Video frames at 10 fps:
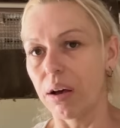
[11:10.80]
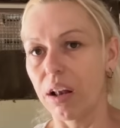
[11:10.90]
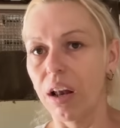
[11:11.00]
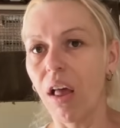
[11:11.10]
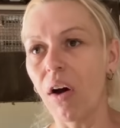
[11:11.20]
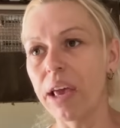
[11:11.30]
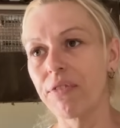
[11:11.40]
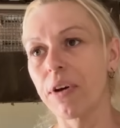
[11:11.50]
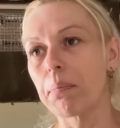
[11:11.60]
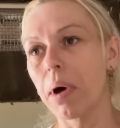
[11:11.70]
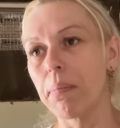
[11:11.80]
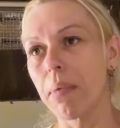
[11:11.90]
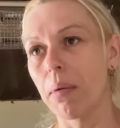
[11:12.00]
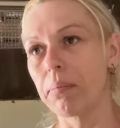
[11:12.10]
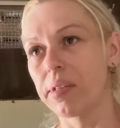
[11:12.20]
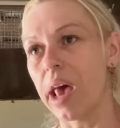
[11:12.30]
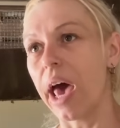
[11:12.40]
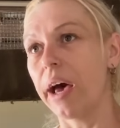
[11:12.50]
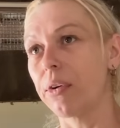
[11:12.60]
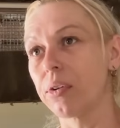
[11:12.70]
life at my mum's
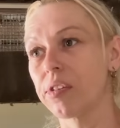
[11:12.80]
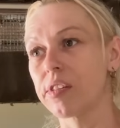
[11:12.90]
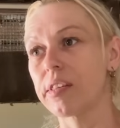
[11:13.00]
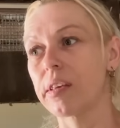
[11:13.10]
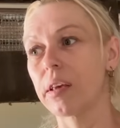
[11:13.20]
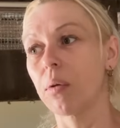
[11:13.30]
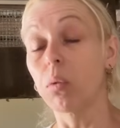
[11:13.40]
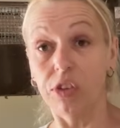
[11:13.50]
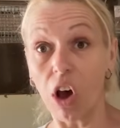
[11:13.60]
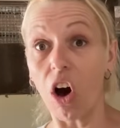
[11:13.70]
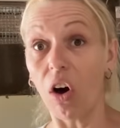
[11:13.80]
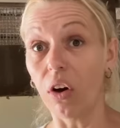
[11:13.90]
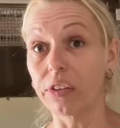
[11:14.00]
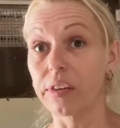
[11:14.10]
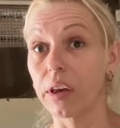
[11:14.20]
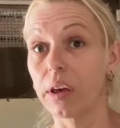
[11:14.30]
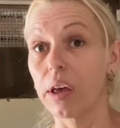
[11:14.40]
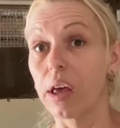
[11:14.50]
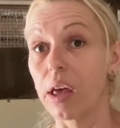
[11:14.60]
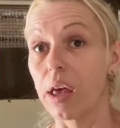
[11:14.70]
house was hard
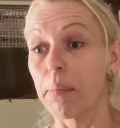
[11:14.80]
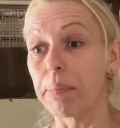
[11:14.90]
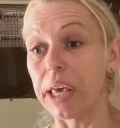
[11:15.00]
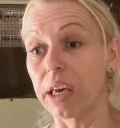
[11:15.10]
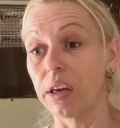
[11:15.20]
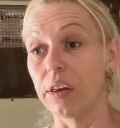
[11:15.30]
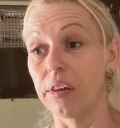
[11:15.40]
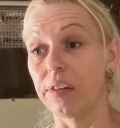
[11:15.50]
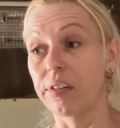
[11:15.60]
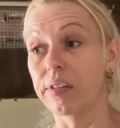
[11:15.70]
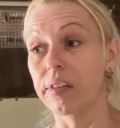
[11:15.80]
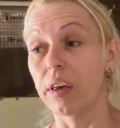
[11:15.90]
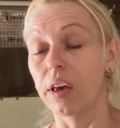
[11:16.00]
because